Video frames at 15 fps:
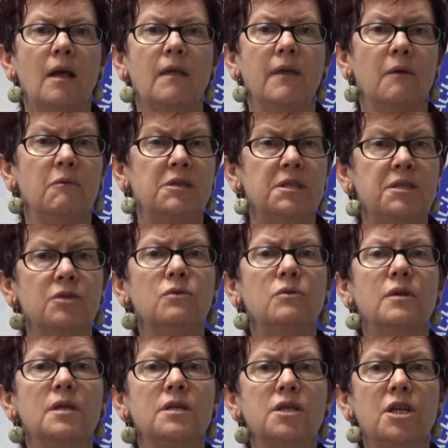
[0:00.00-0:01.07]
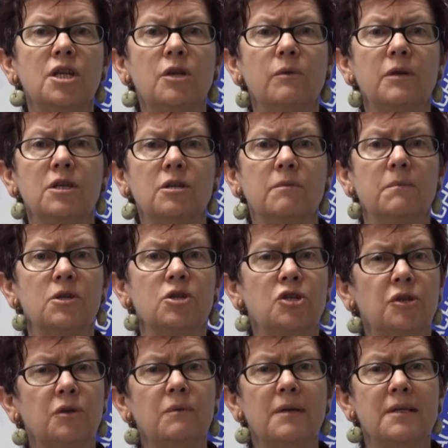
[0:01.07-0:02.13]
They were still continuing to
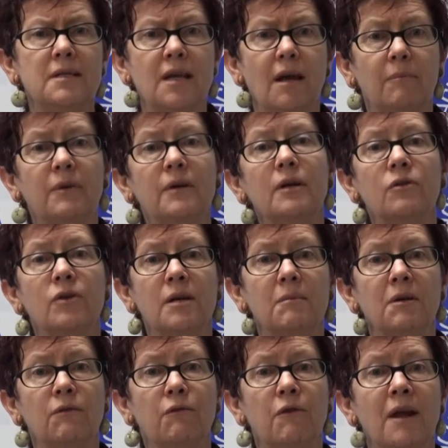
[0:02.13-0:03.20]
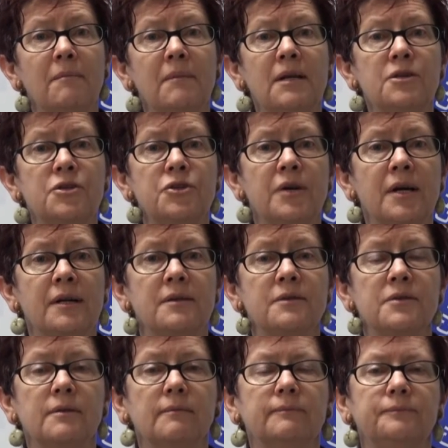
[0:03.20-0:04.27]
pursue a separate agreement for
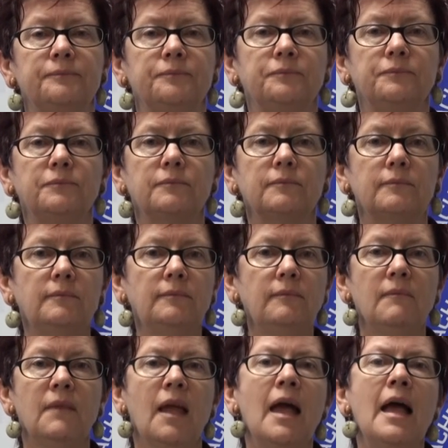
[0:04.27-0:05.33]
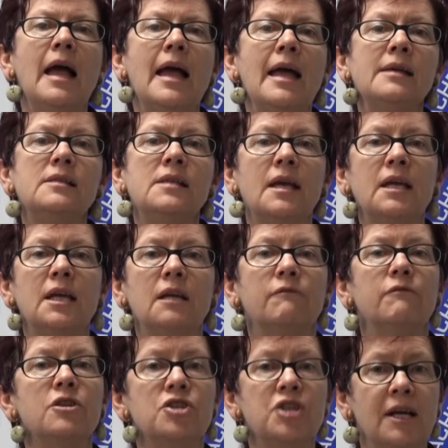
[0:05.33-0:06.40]
administrators.
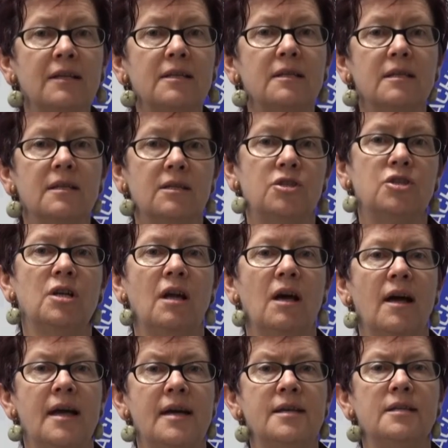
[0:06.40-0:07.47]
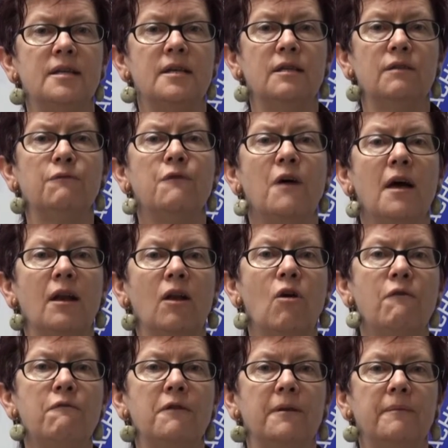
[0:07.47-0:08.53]
Executive rejected this July 18th final
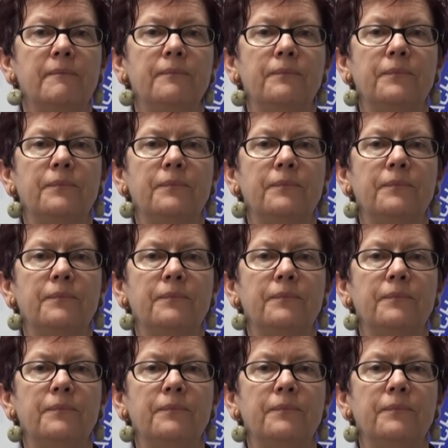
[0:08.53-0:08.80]
offer.